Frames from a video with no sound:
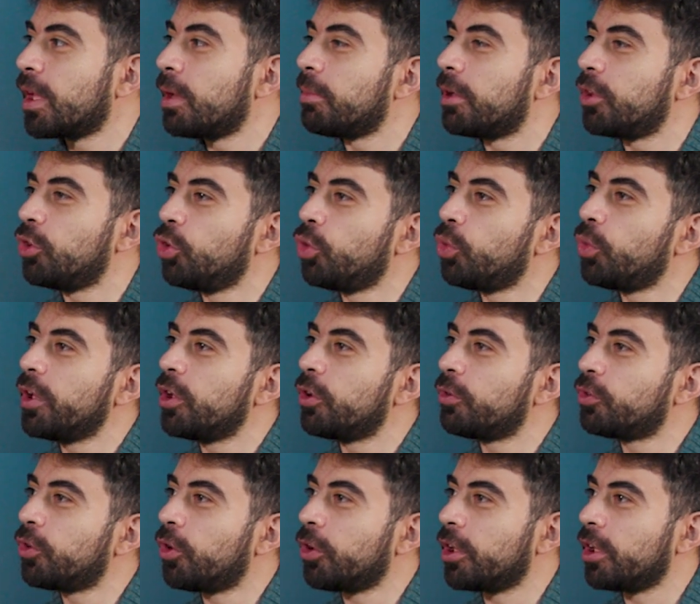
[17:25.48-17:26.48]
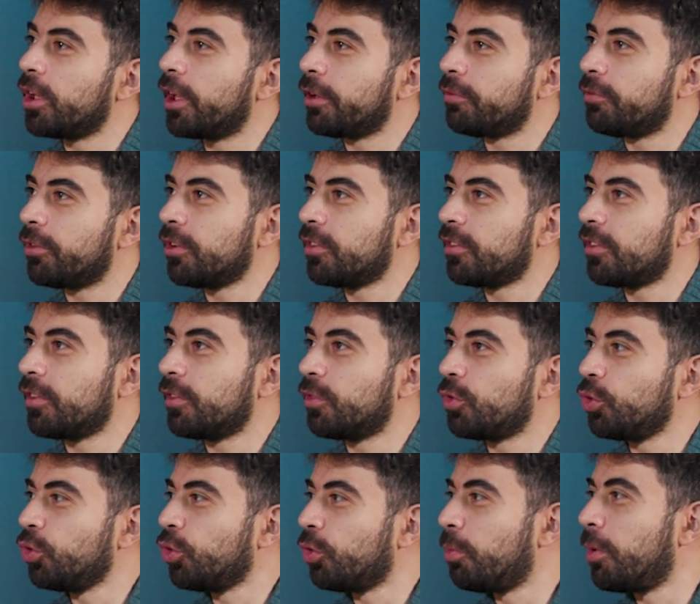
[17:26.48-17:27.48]
But your way of talking, like, for instance,
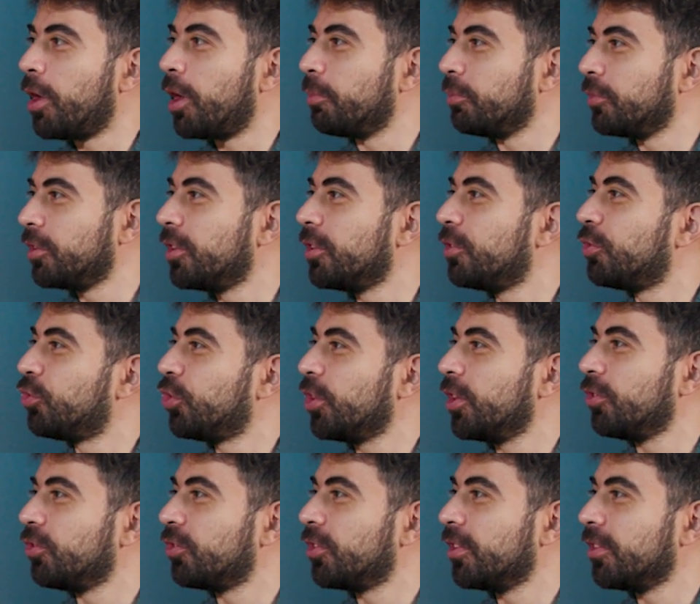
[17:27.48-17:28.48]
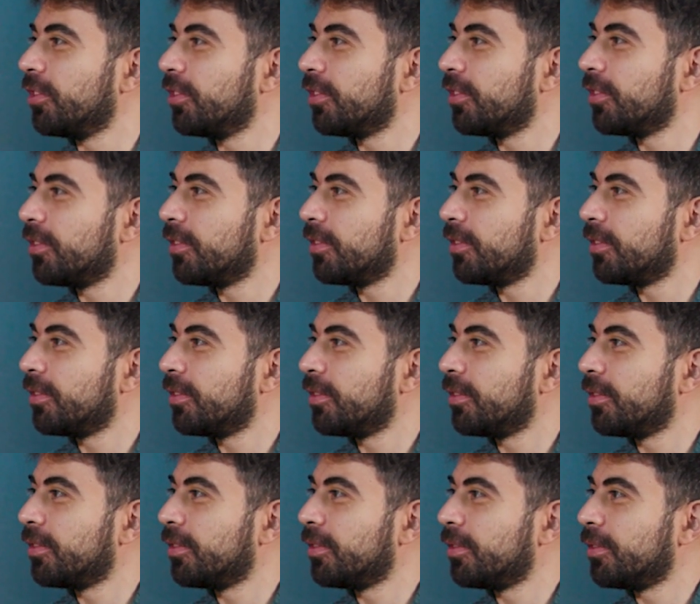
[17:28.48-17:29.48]
to your mom, did it change since?
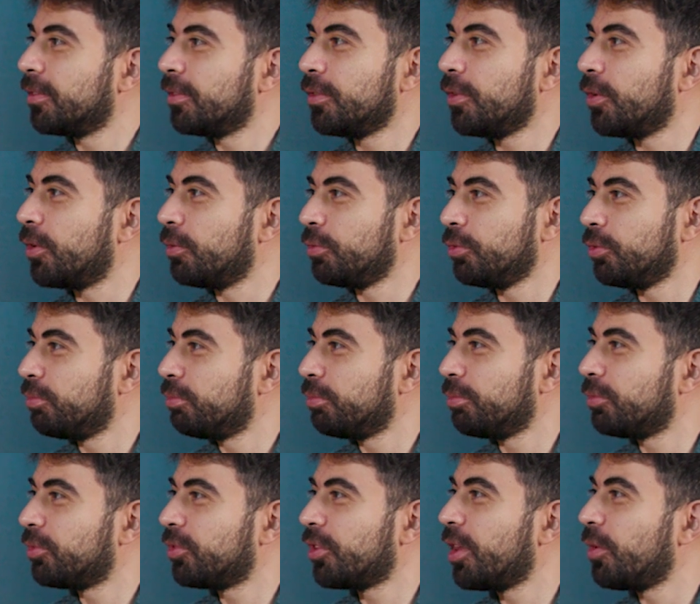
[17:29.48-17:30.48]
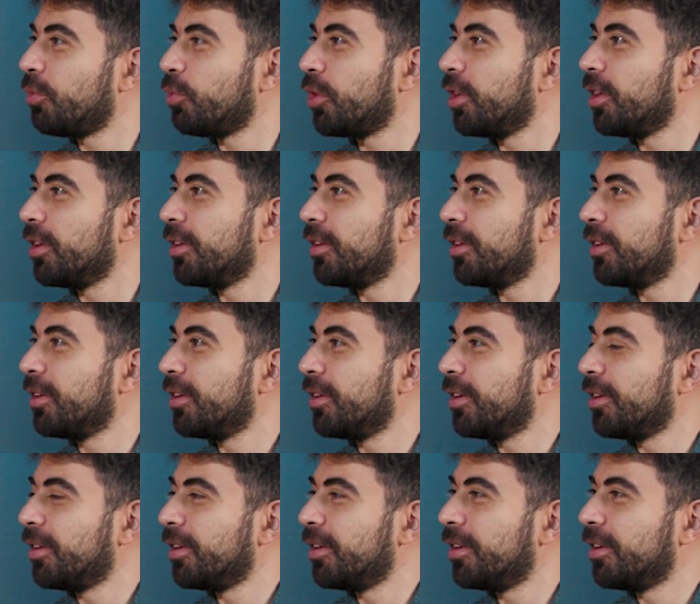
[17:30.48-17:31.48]
No, not the people who I had
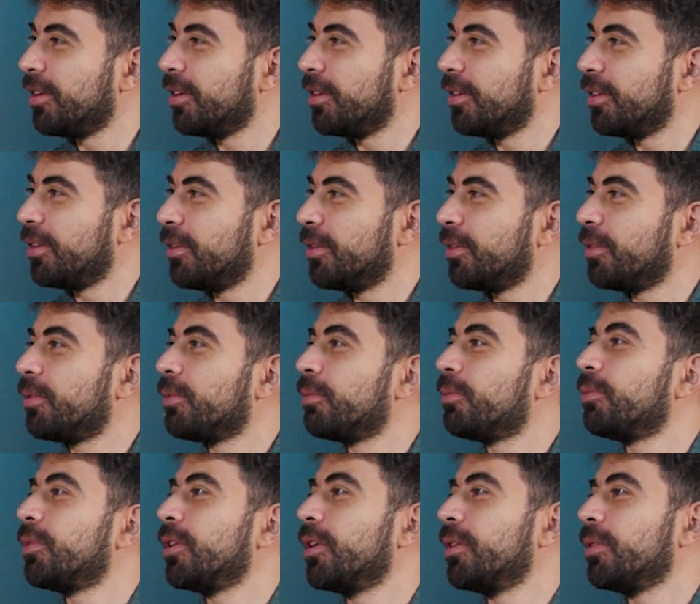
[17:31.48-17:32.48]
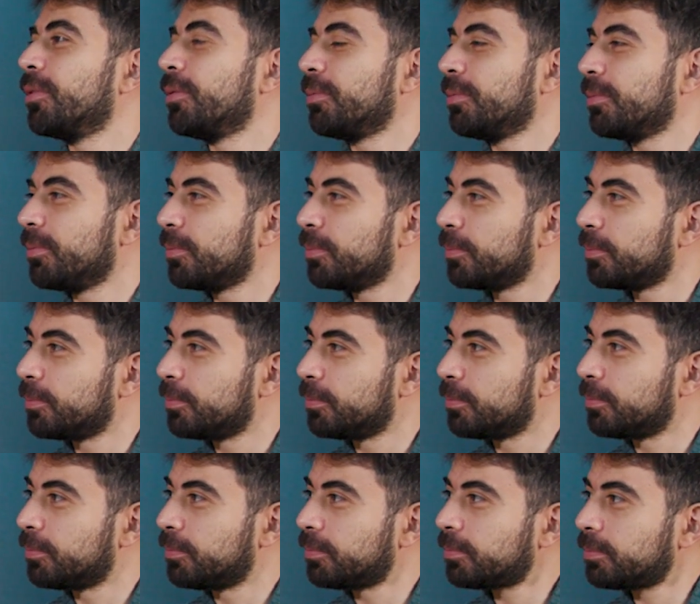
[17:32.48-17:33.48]
quality relationships with, like, that were
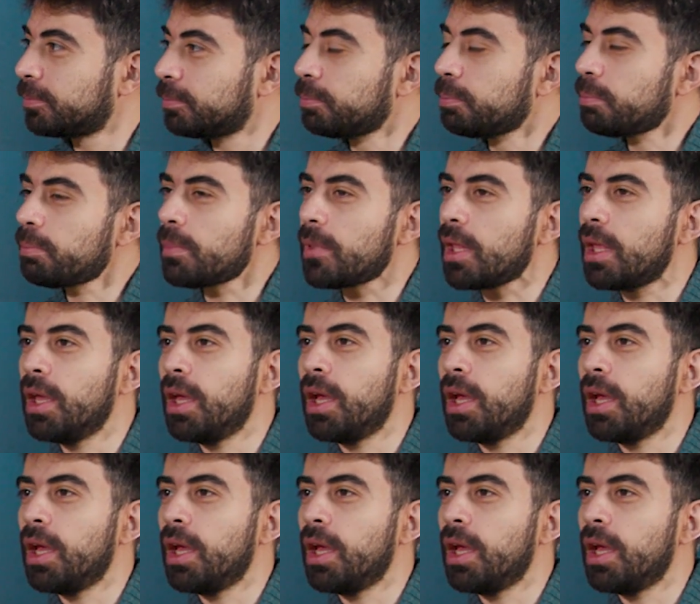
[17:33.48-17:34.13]
genuine. Yeah.